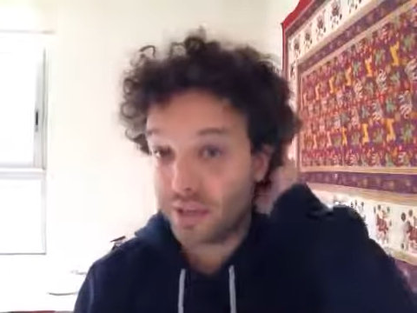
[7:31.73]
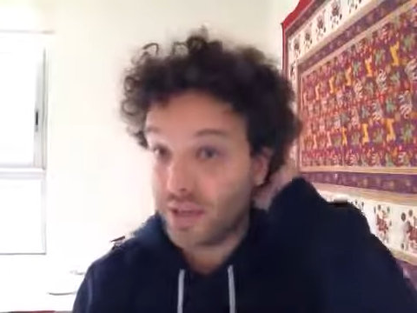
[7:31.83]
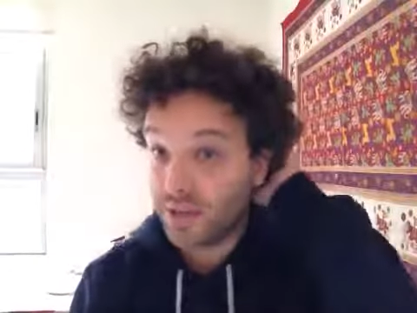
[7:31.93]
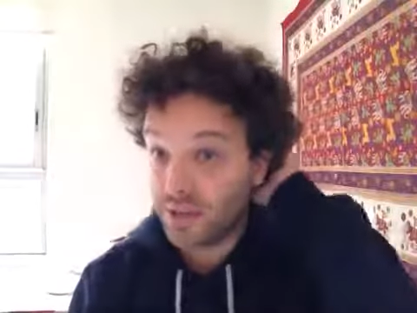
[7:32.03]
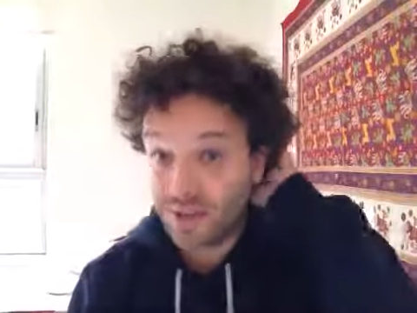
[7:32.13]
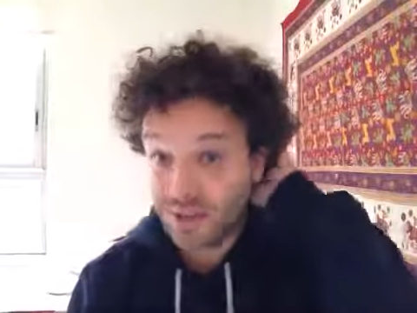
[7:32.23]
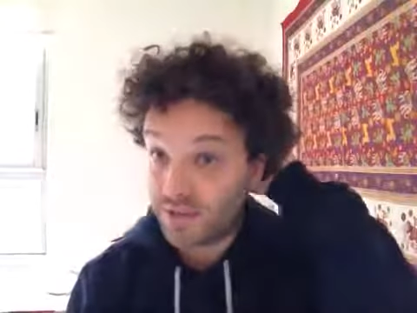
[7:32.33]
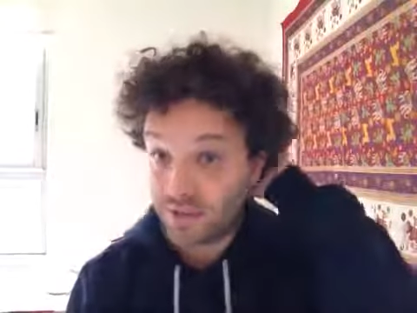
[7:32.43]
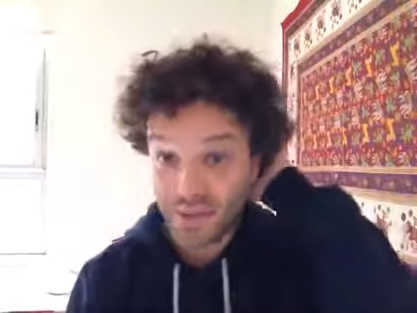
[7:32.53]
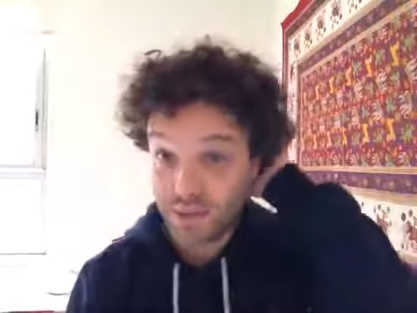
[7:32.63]
with the only
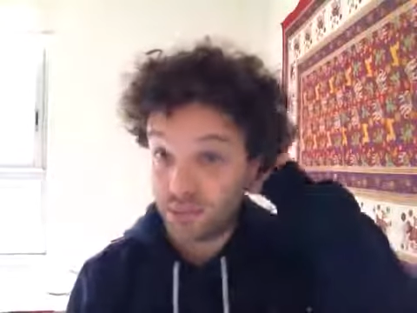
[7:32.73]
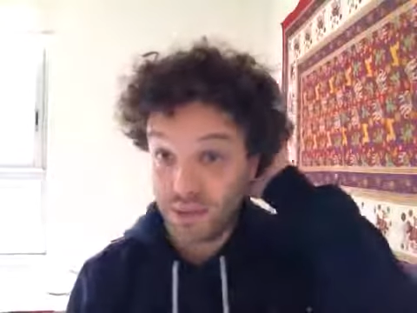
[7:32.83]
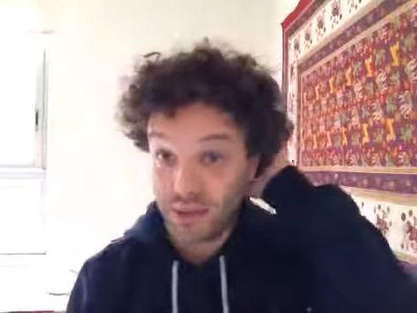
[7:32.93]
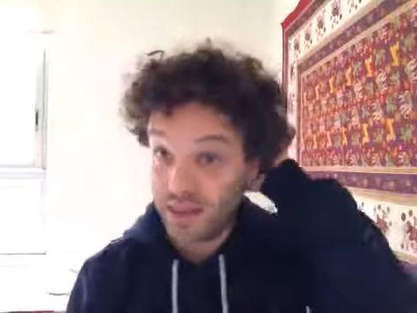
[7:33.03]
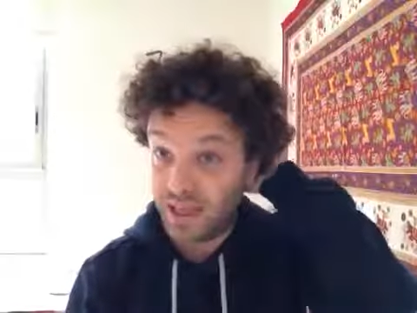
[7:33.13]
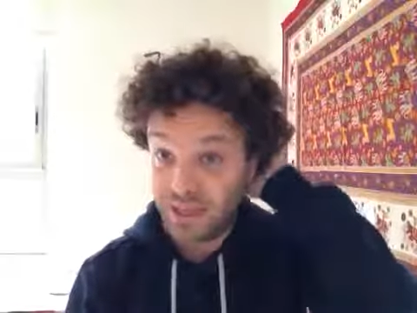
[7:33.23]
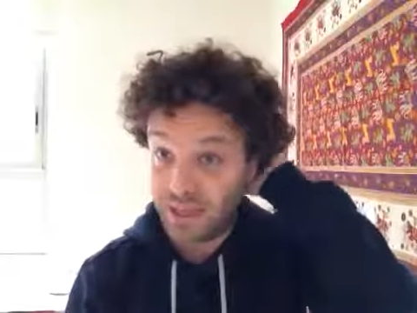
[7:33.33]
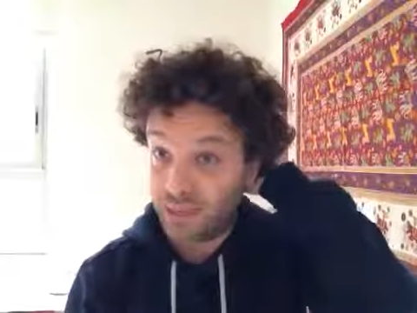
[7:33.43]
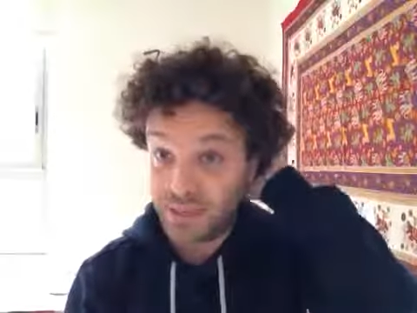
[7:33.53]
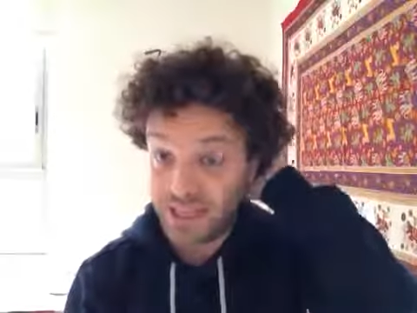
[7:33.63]
difference but that
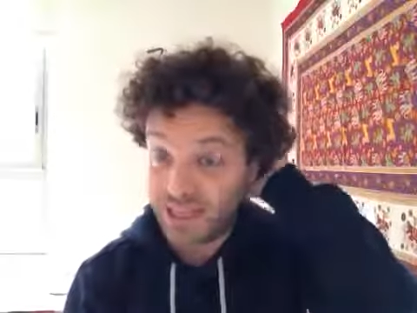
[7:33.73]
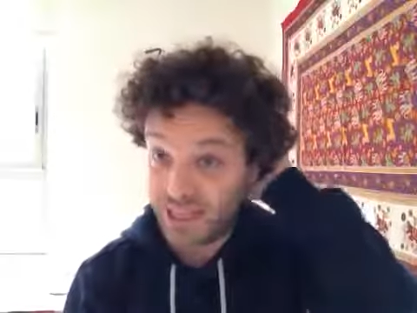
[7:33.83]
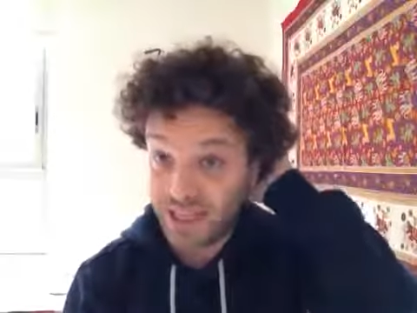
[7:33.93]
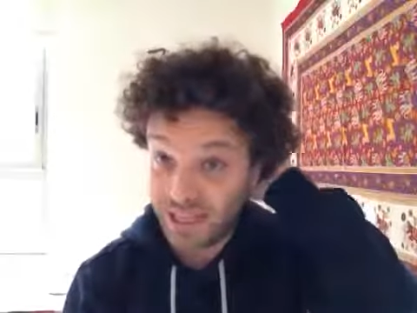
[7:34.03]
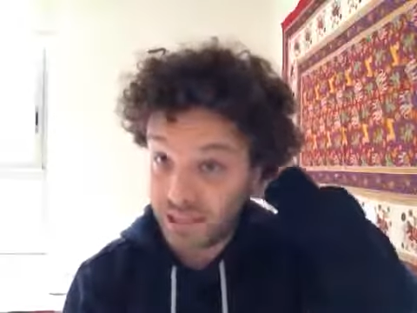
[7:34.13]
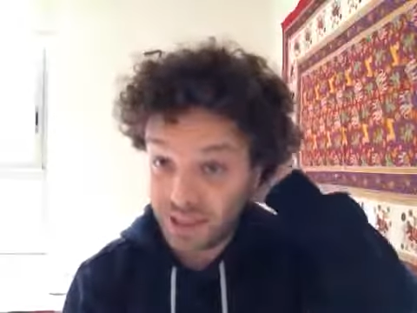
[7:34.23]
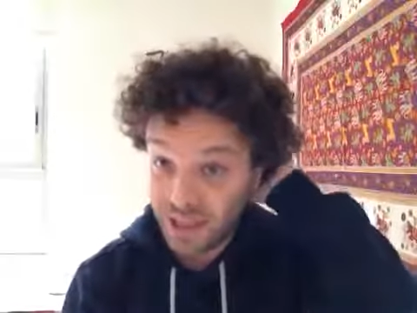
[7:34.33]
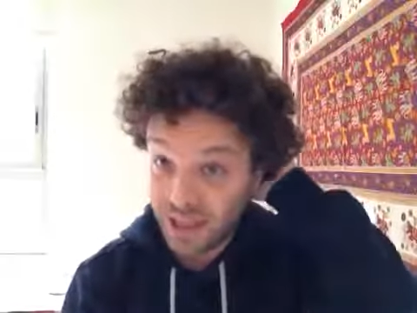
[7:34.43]
in the meantime